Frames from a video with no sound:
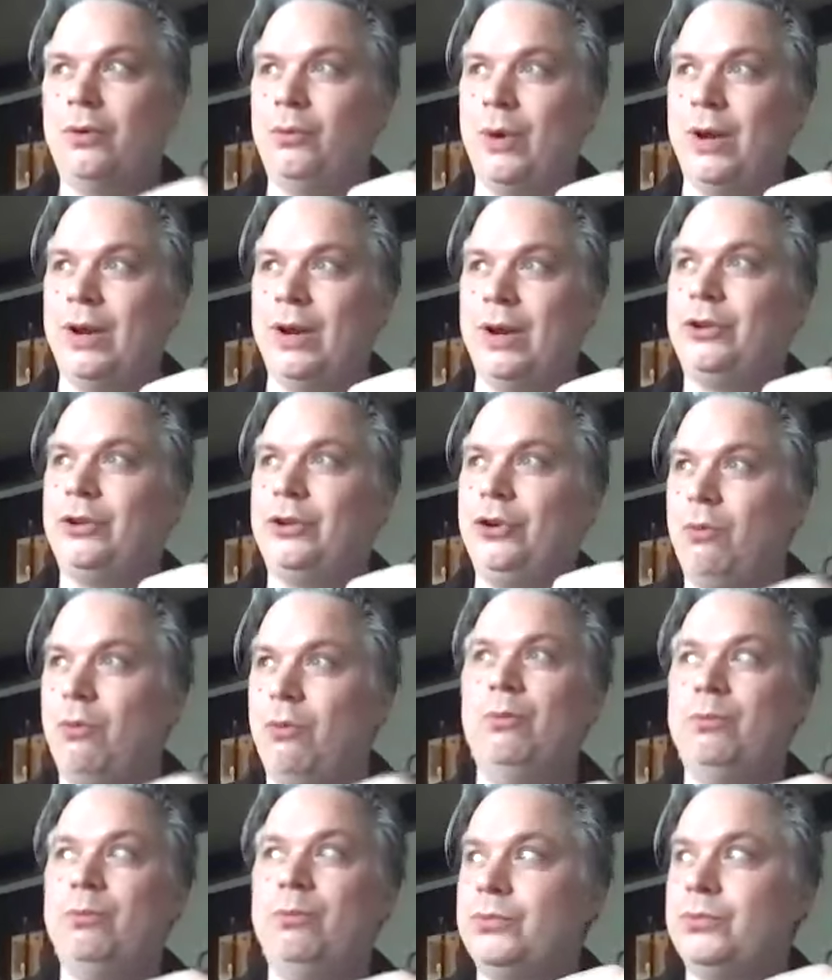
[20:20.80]
when I
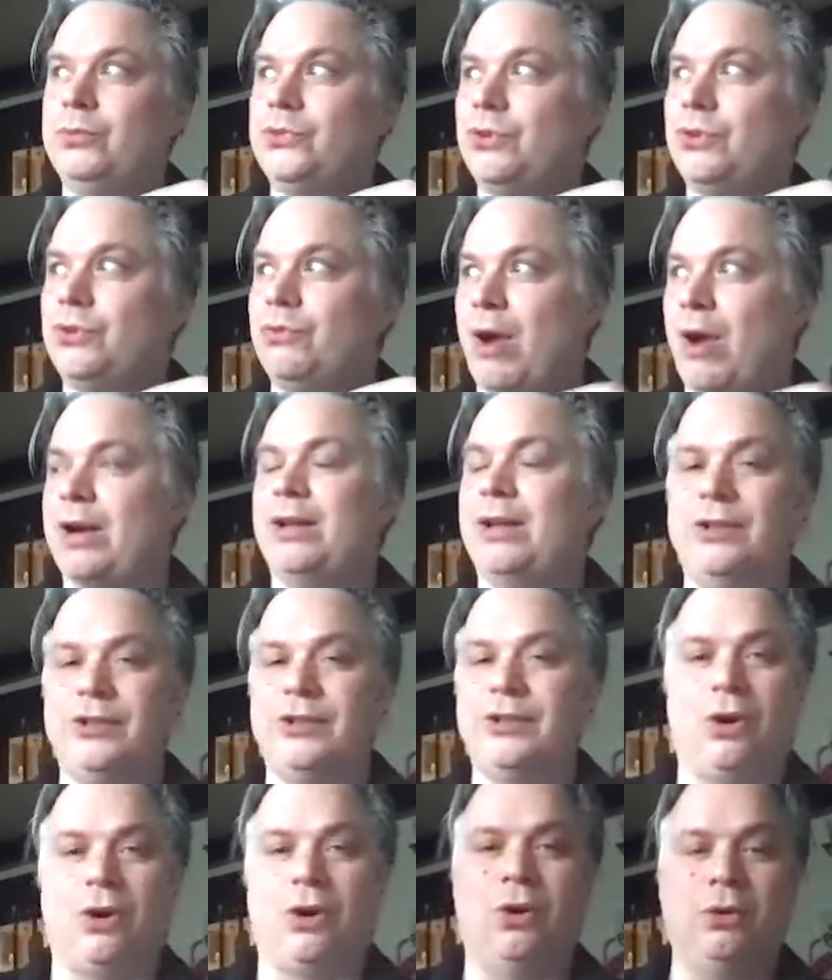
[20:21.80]
come to write a
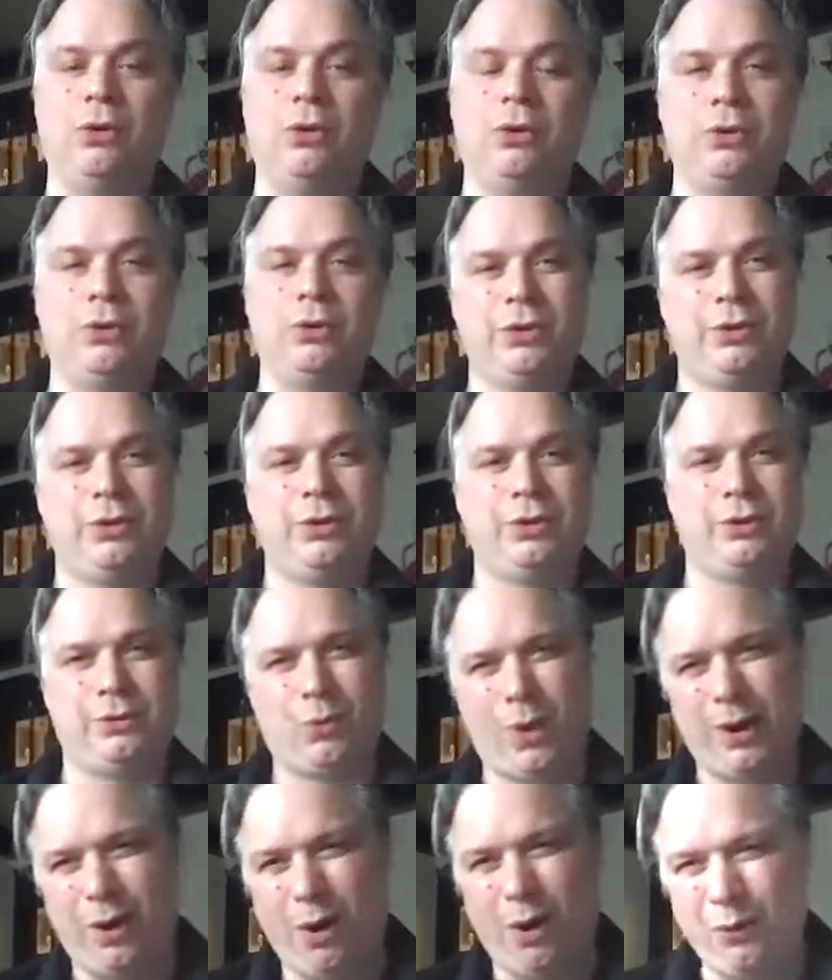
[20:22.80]
song,
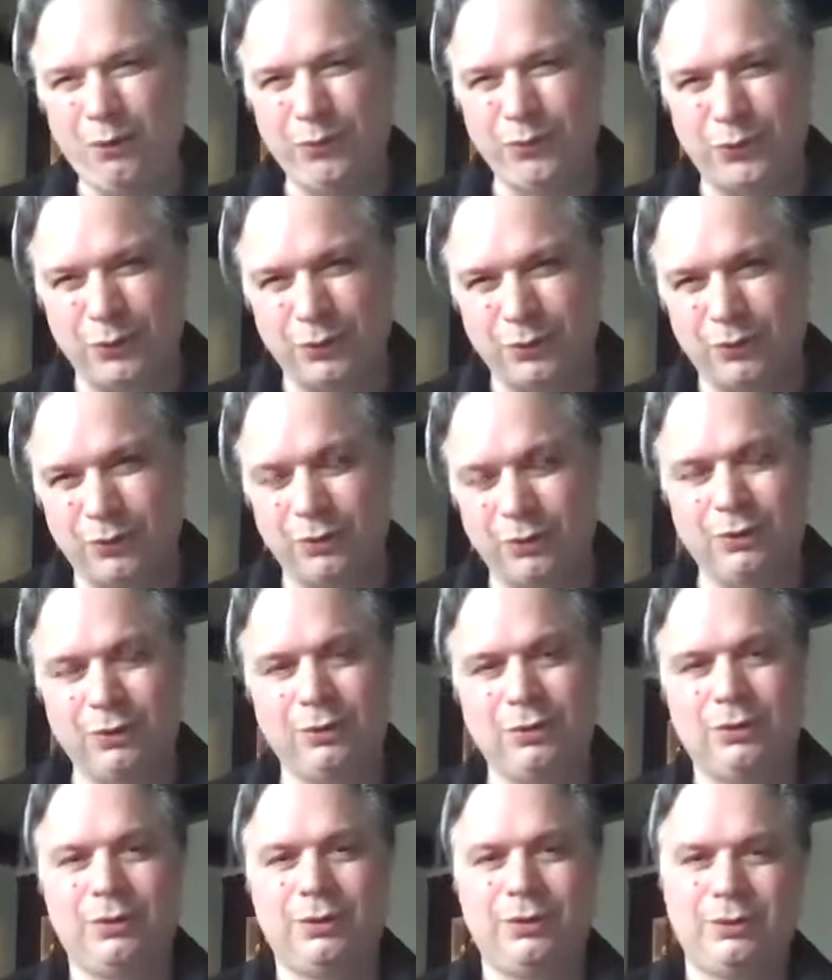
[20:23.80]
quite often
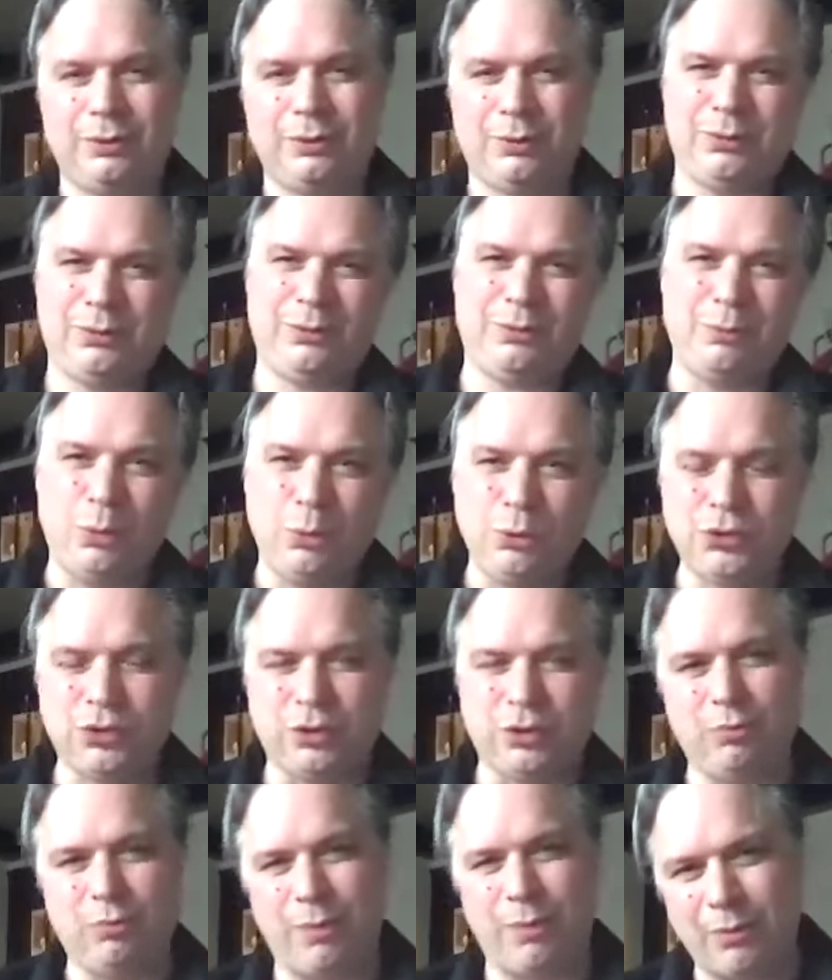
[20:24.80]

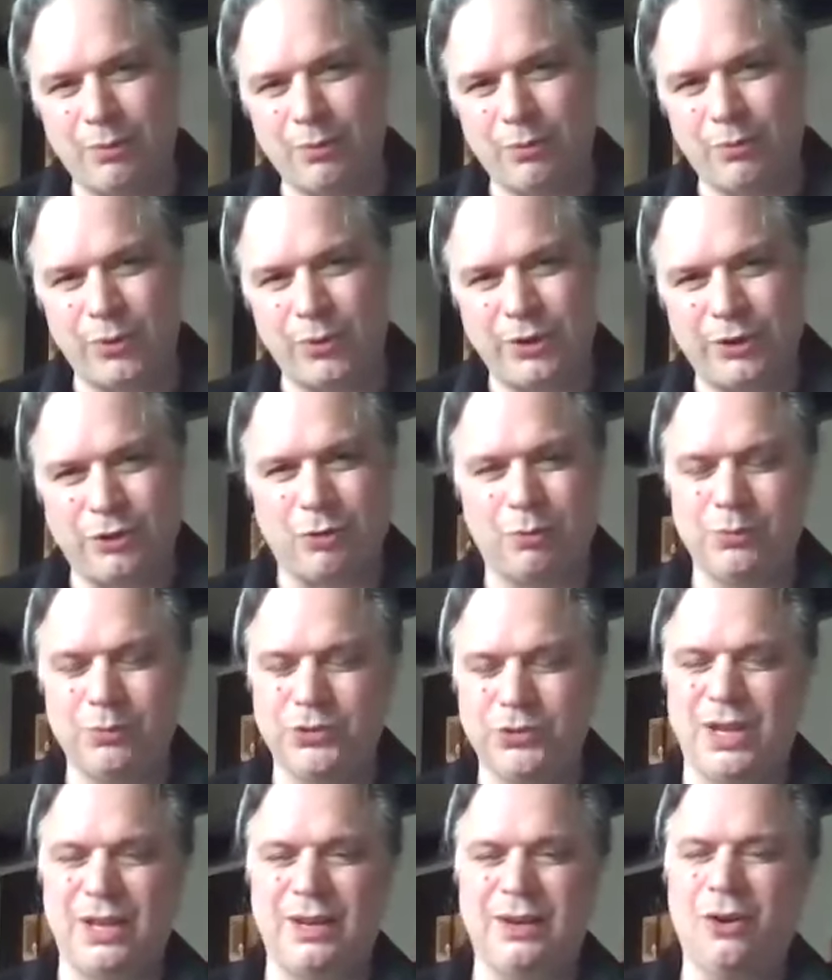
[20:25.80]
muscle memory
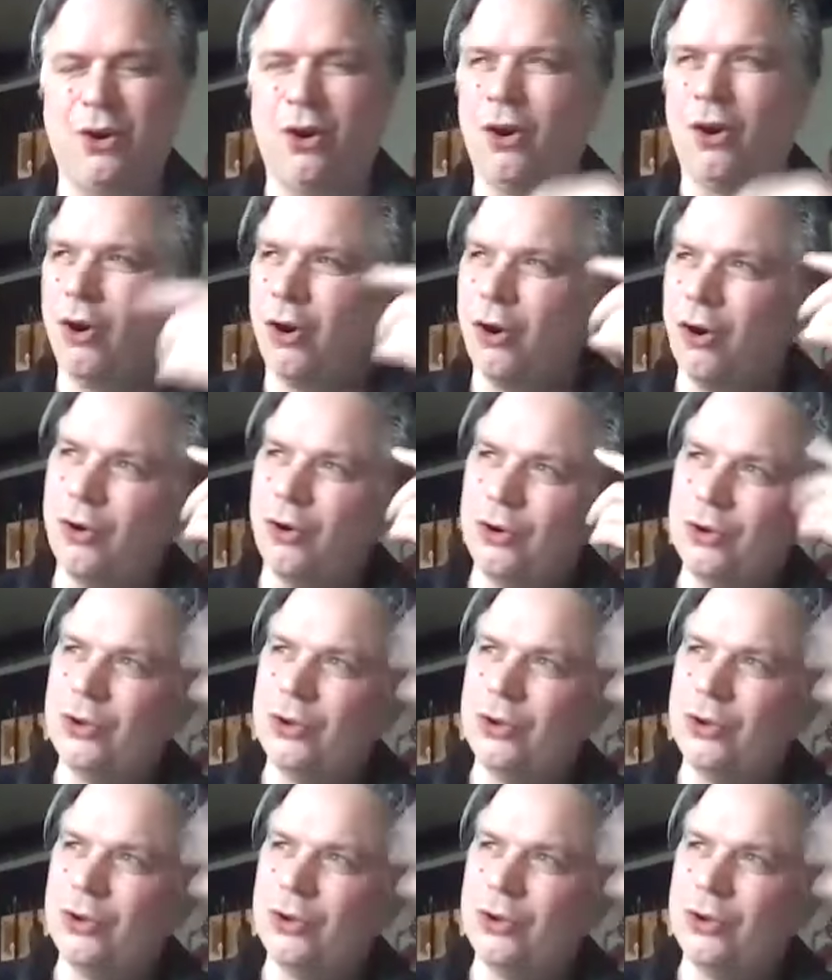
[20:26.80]
comes in or